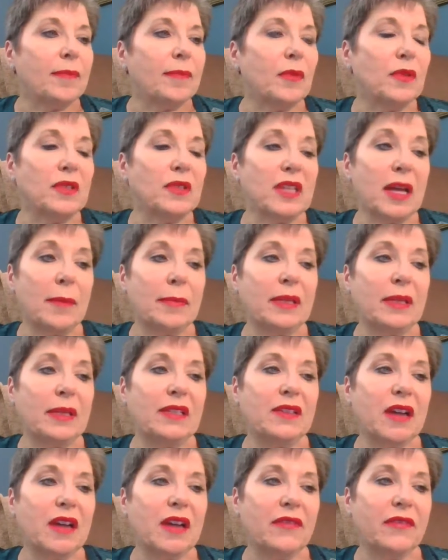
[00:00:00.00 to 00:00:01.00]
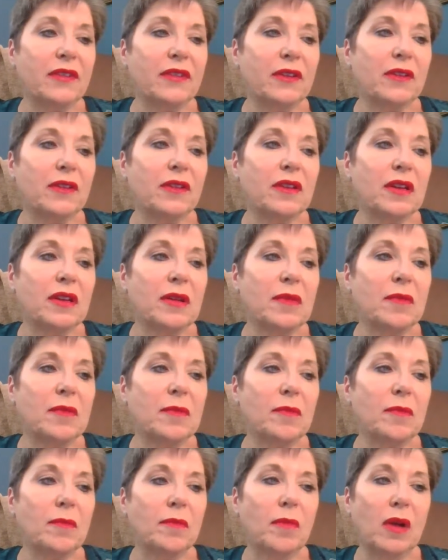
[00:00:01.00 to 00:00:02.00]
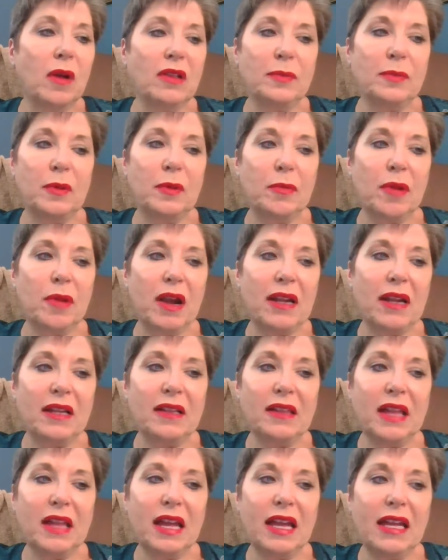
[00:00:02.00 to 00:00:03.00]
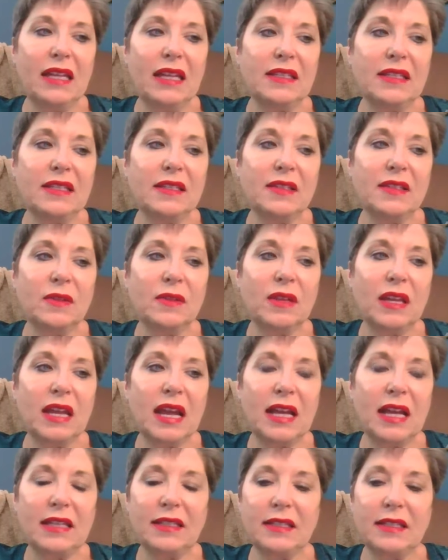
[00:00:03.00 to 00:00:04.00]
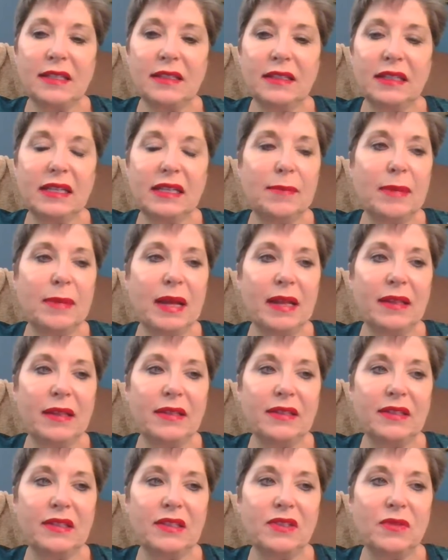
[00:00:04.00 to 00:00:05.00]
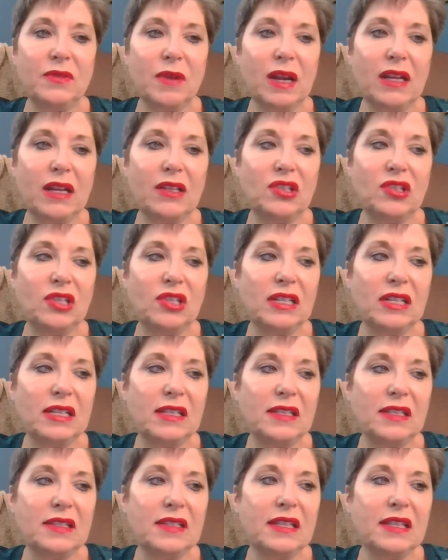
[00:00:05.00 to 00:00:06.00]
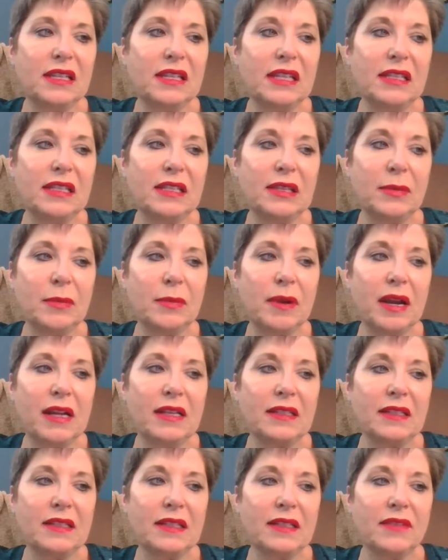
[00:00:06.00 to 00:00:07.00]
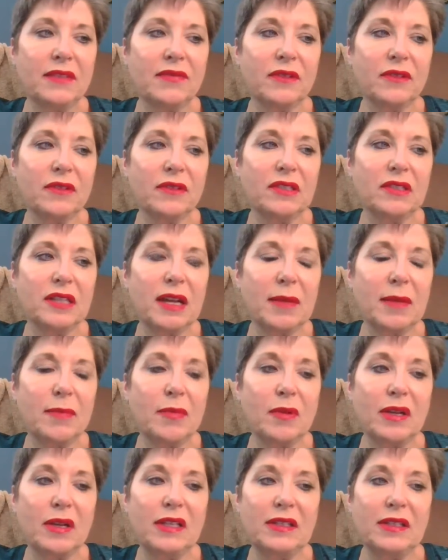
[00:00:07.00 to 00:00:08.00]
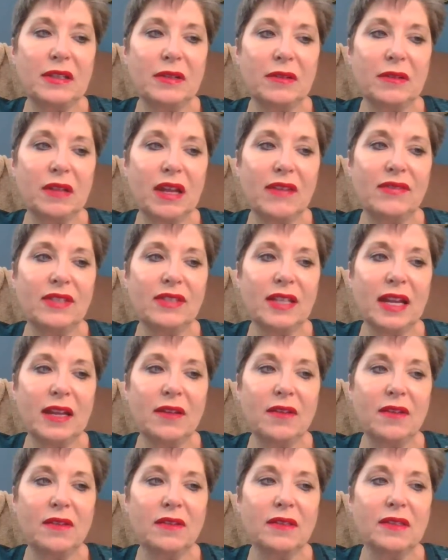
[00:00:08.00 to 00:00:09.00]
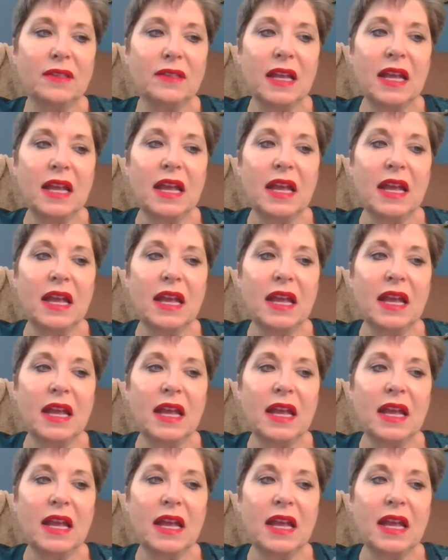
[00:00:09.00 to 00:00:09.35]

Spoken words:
Most companies offer multiple product lines, so they constantly balance the strategies, the needs of the products at different points in their life cycles.